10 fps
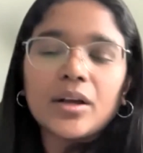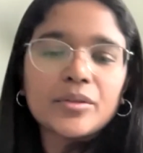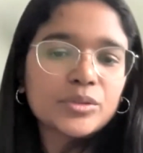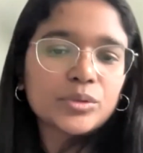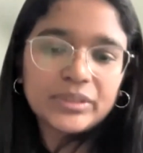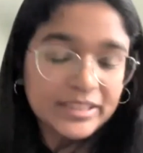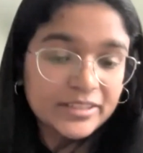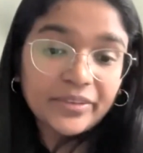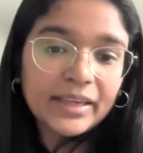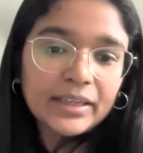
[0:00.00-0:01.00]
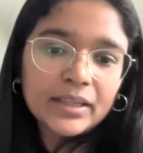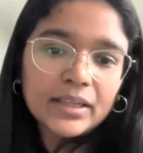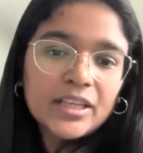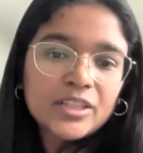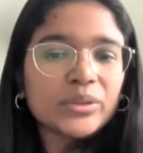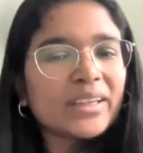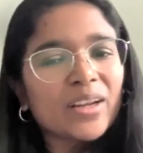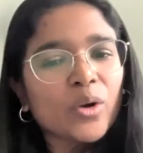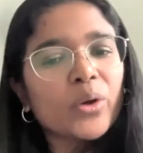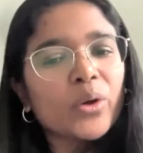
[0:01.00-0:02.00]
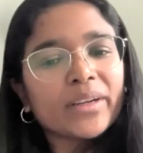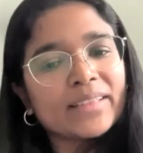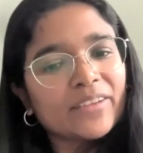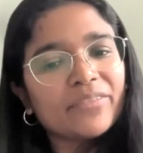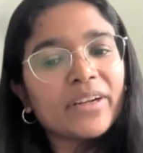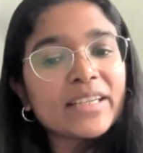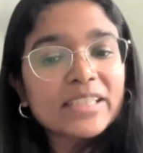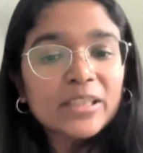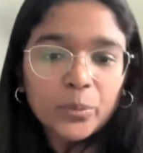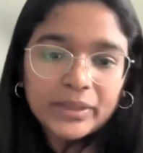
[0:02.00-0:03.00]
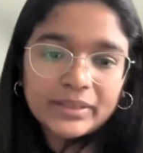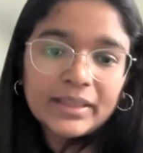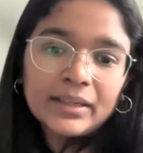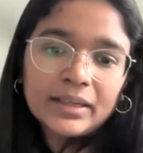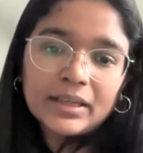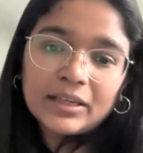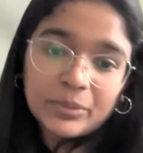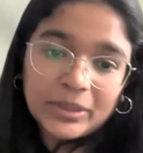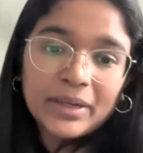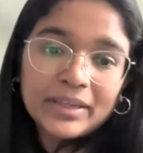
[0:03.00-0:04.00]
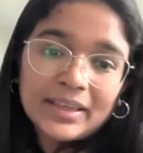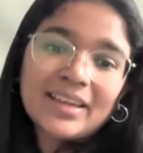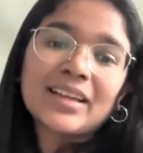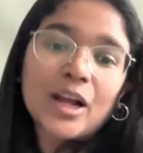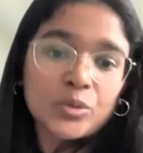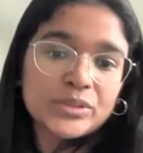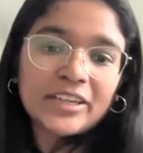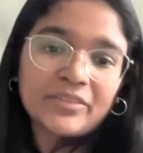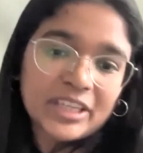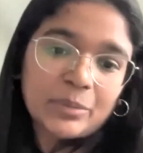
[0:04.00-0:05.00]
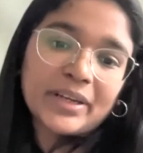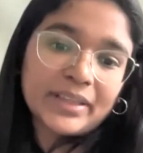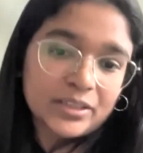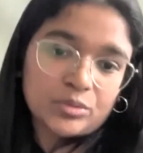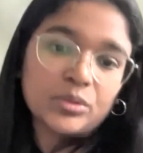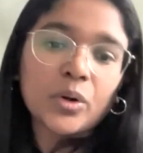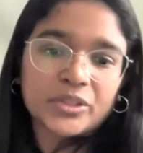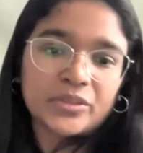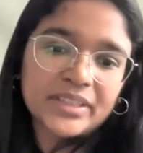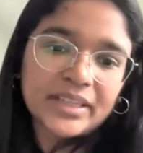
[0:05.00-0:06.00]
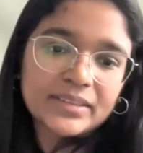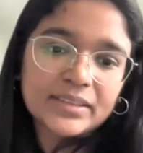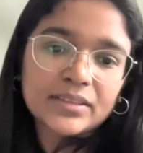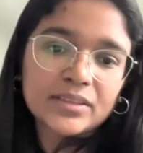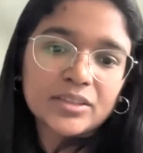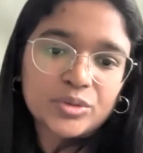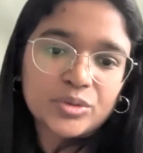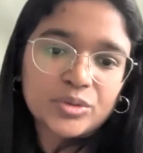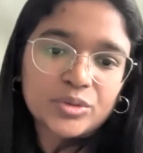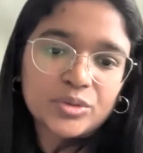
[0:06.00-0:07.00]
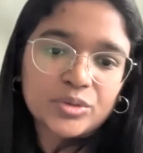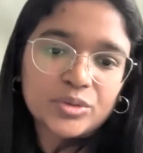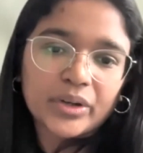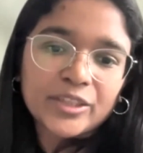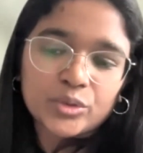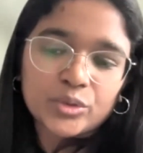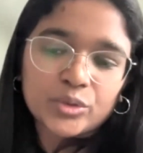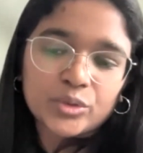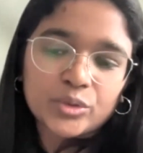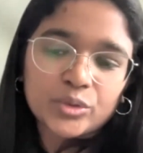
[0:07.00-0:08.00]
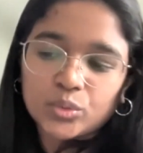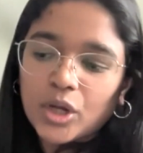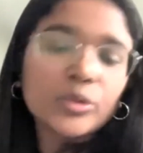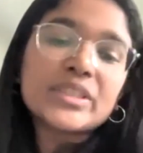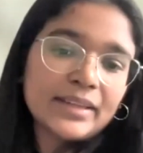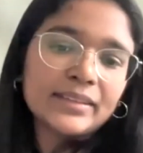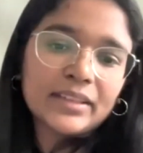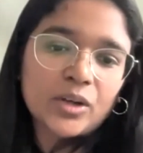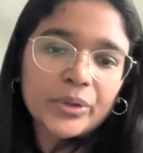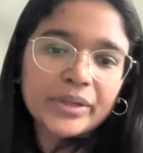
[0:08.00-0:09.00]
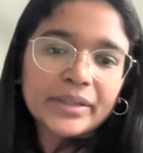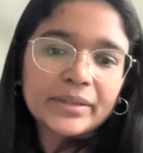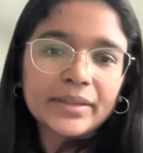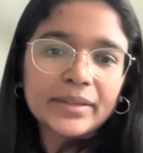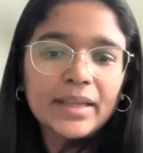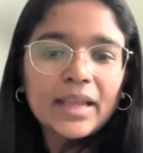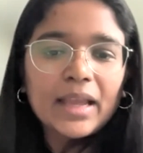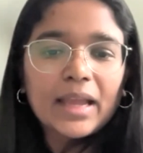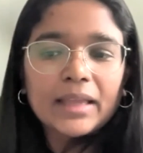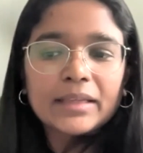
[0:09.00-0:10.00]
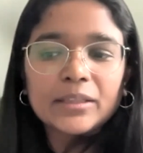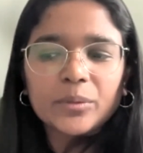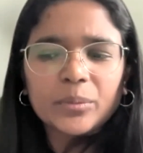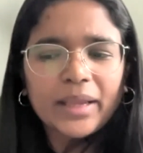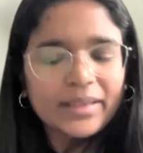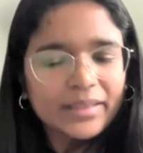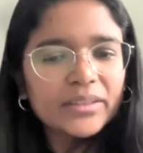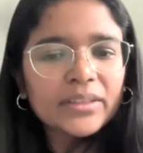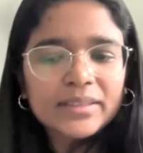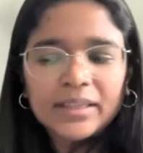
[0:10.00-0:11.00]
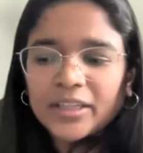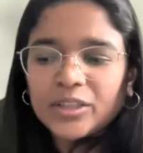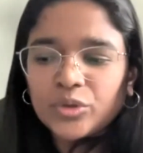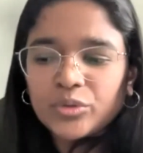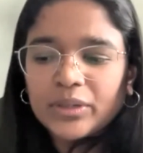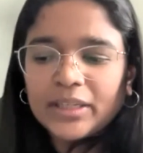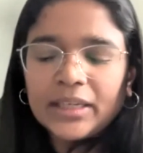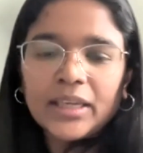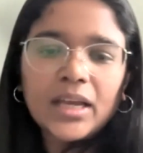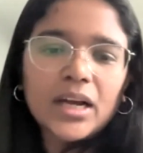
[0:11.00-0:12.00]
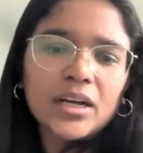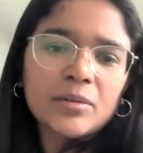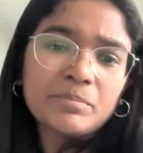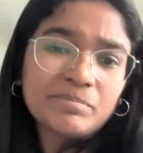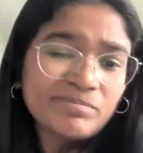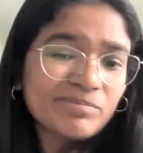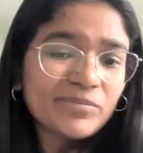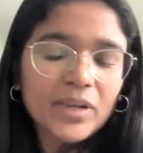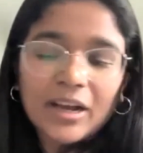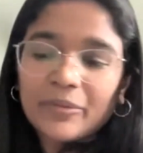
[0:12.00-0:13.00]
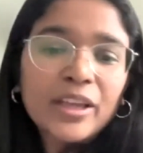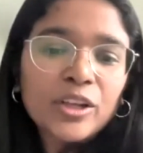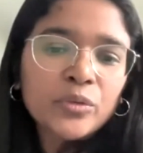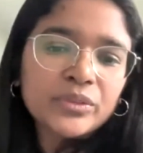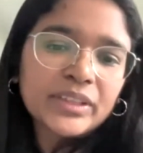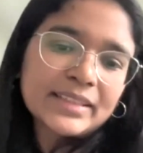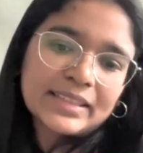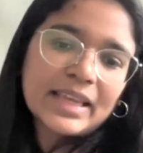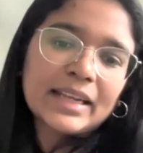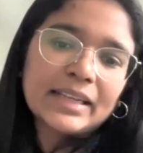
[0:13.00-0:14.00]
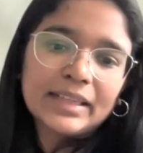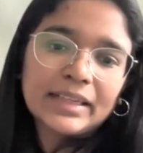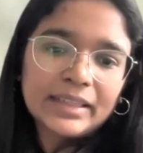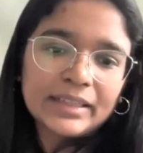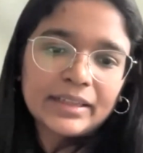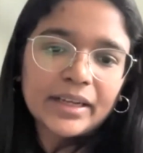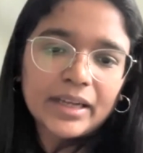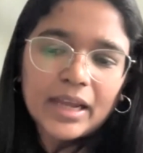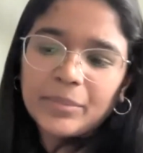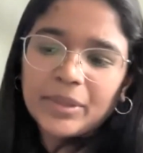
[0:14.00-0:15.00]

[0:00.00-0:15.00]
So this failed. So there are organized efforts within Wikipedia and outside Wikipedia through courts of justice to try to, change the content. And editors are usually aware of this, and then they try,